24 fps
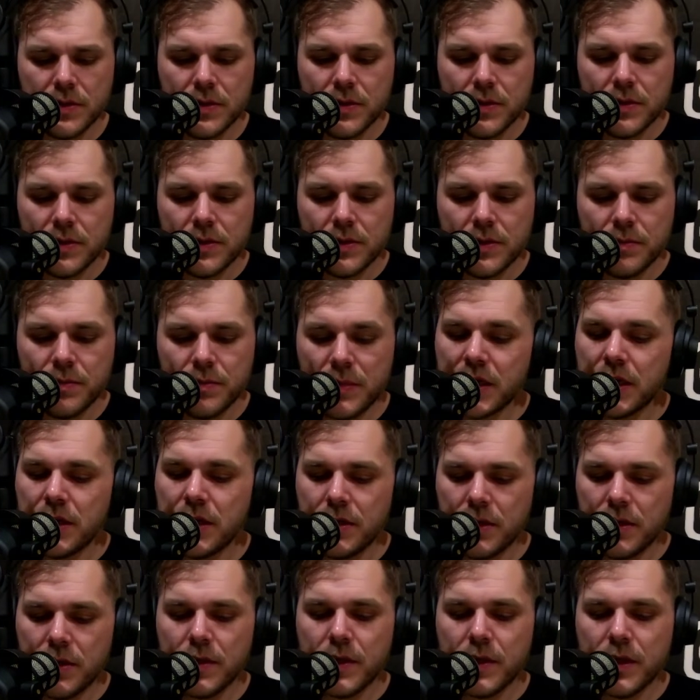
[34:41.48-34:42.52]
Mickey
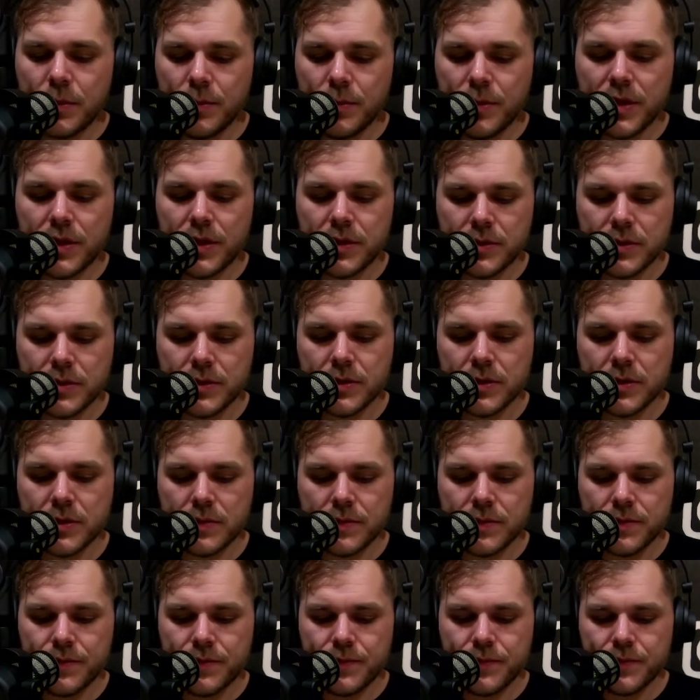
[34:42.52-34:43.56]
Gall, that'll be
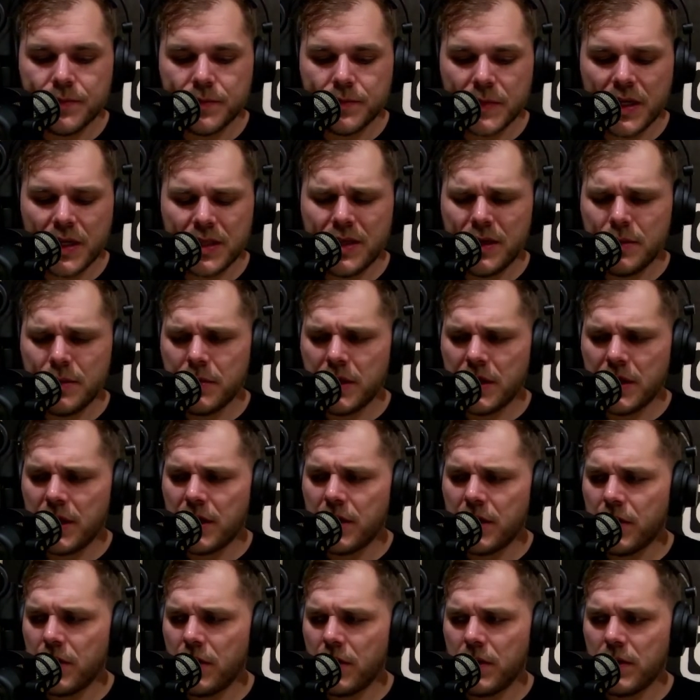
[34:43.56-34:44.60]
interesting. I think Mickey
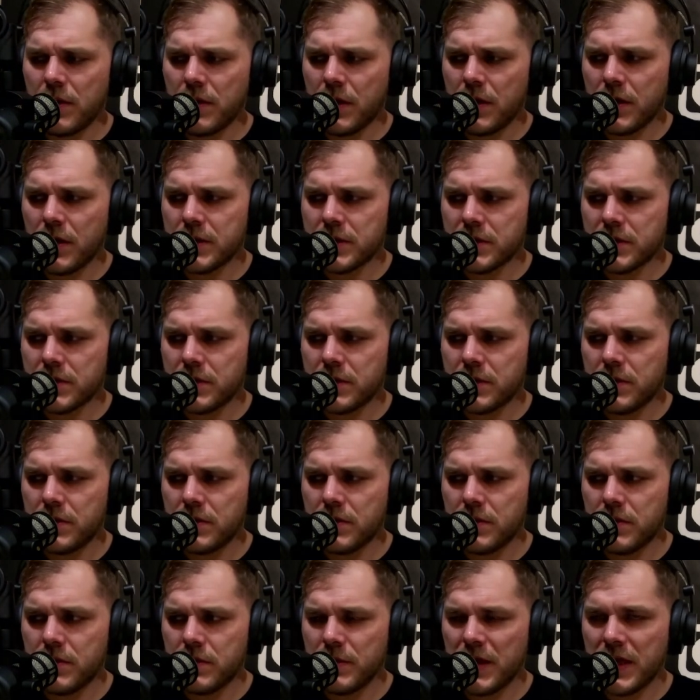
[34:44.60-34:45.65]
Gall lost to
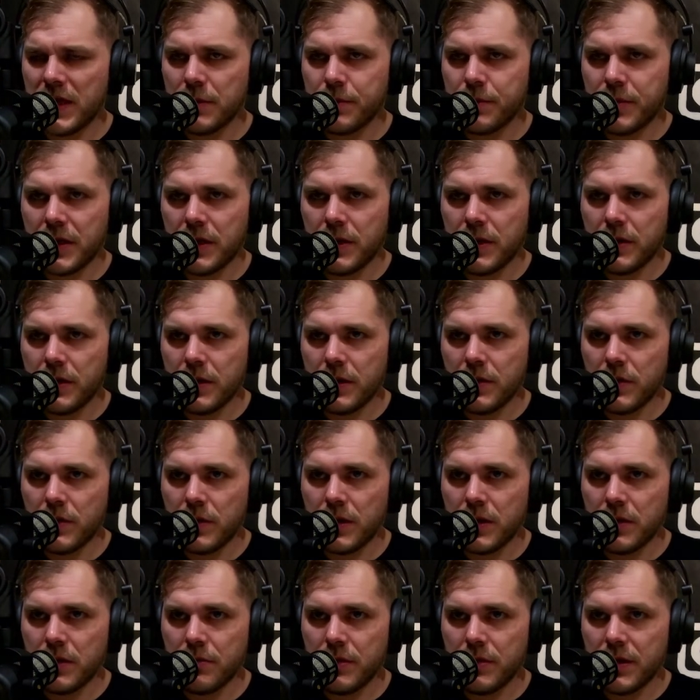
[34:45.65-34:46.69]
Mike Perry a while
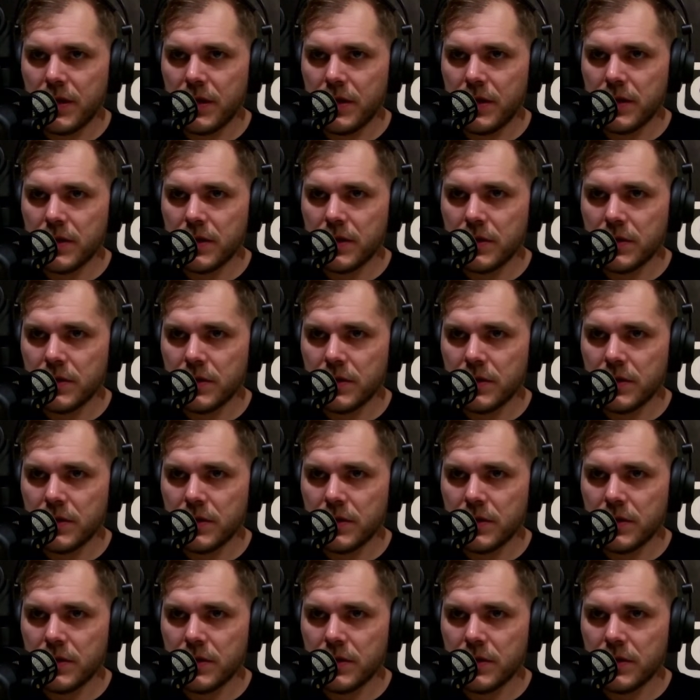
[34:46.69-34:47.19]
back.